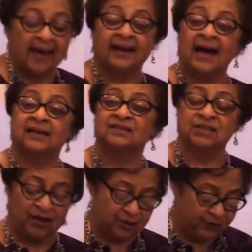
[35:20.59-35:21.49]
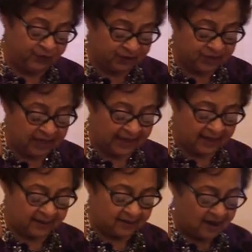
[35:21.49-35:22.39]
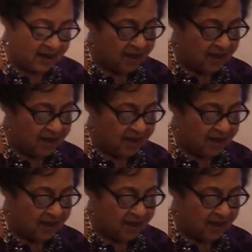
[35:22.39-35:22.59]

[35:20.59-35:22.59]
and I can tell you firsthand